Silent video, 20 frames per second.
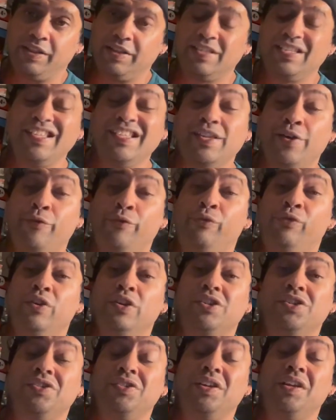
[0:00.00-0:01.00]
this is
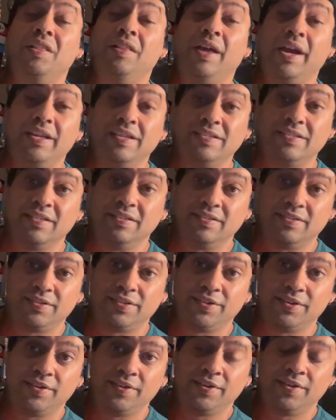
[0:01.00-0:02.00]
officially
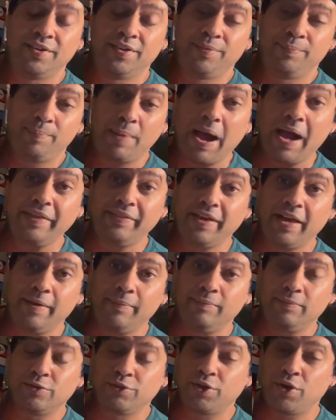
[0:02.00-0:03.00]
licensed by
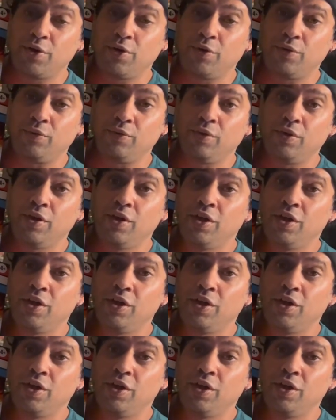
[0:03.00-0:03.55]
them. So